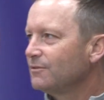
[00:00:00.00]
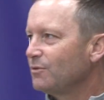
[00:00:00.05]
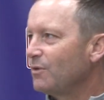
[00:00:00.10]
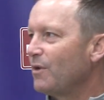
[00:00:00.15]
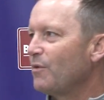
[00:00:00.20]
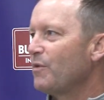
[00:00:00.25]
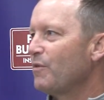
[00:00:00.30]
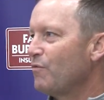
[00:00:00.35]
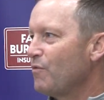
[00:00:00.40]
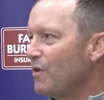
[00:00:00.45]
That's
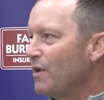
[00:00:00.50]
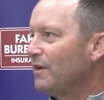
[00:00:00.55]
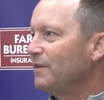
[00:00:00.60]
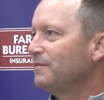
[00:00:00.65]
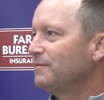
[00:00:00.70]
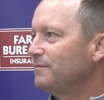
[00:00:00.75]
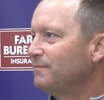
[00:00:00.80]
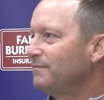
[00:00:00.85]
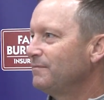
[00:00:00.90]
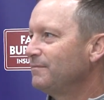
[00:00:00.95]
why we've
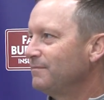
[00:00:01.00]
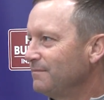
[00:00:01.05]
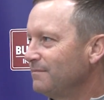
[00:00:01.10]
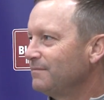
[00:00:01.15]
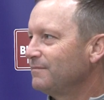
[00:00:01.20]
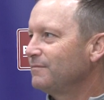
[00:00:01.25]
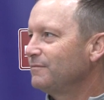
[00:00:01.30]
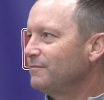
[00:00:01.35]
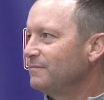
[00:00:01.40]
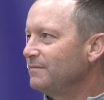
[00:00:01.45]
won
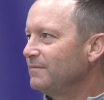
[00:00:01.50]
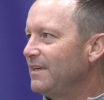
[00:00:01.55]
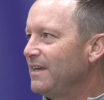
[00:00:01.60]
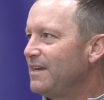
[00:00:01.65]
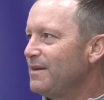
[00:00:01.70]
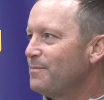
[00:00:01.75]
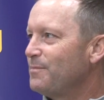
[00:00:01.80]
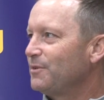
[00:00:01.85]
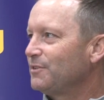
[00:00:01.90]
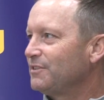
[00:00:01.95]

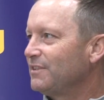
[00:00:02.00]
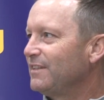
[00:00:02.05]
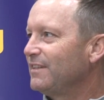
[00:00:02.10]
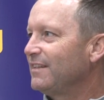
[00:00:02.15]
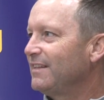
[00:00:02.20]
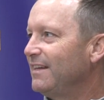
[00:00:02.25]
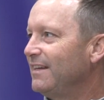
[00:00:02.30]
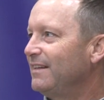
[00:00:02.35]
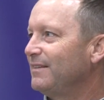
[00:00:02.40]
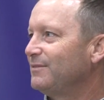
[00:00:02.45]
80% of
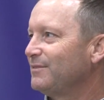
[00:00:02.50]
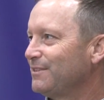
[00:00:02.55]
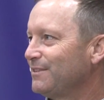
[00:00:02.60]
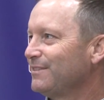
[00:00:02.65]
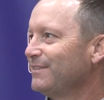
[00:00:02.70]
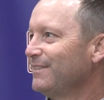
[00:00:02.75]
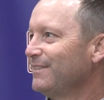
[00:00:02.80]
the games.